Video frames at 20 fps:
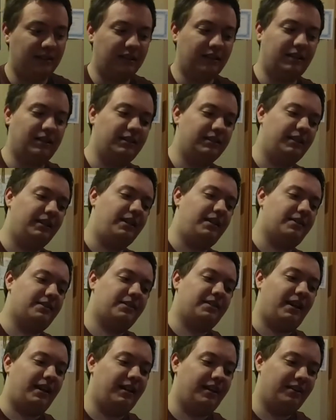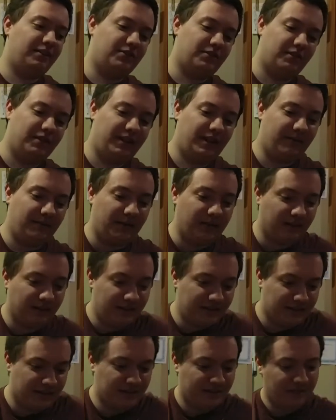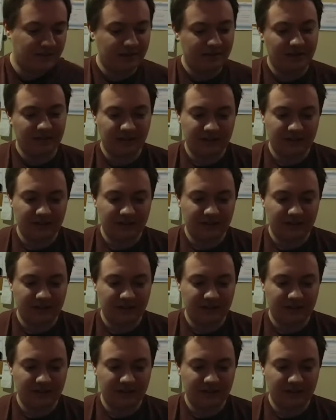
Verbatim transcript: Uh, yes, I actually have a list.